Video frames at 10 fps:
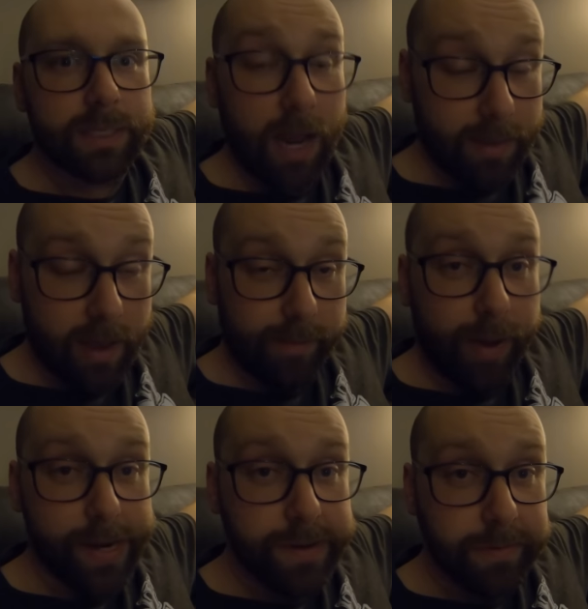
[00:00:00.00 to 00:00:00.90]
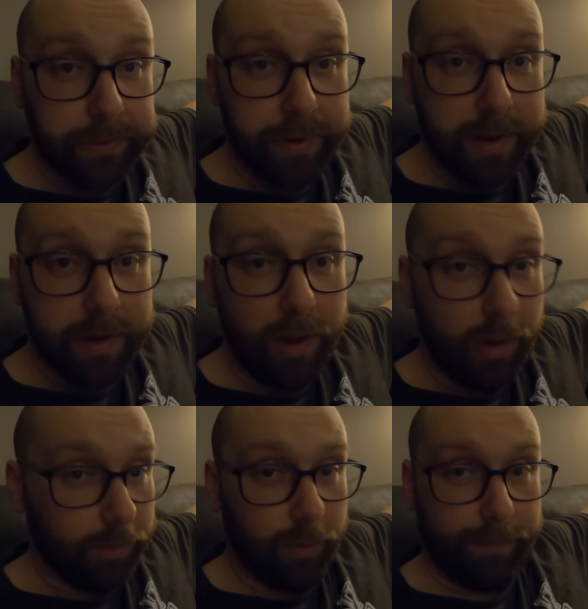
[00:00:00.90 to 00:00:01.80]
beside that button will turn on
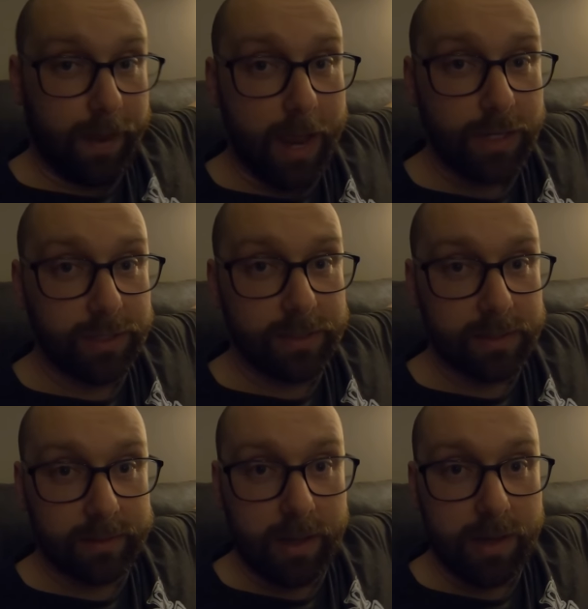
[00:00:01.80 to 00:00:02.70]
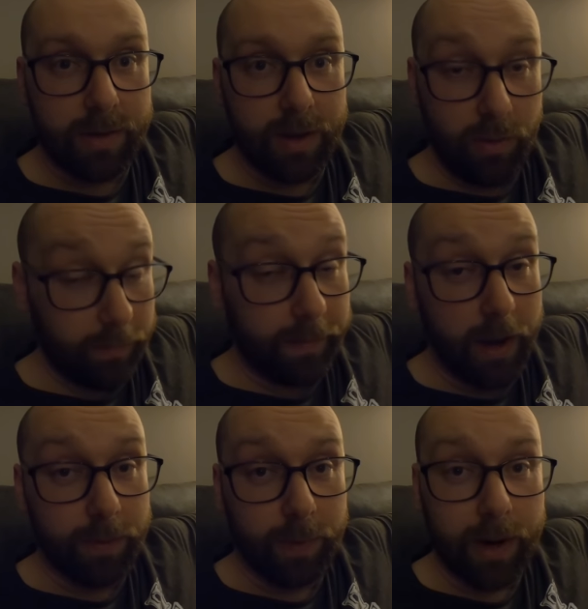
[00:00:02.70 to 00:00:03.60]
all notifications so that you get
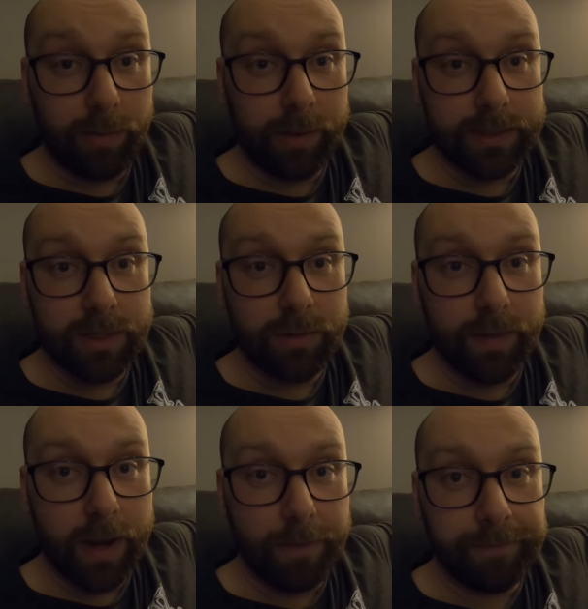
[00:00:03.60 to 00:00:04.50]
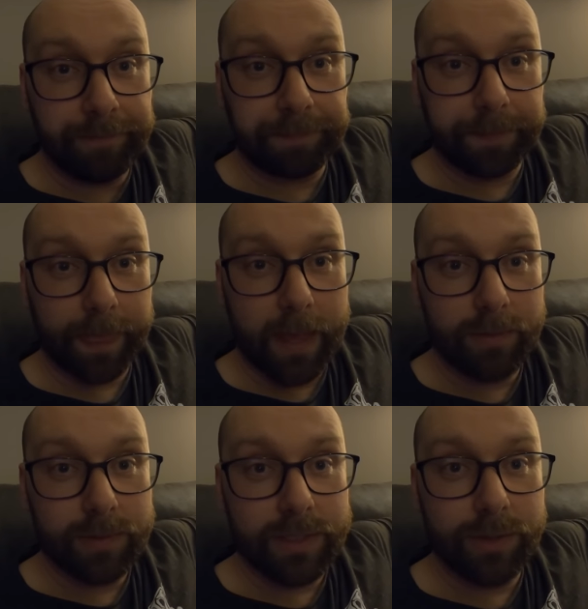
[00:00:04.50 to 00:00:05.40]
notified when I release a new video.
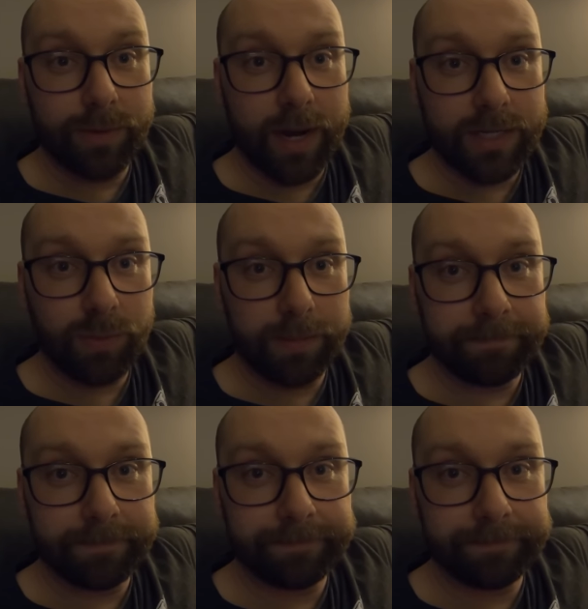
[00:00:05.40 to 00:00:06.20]
And we'll see you in the next one.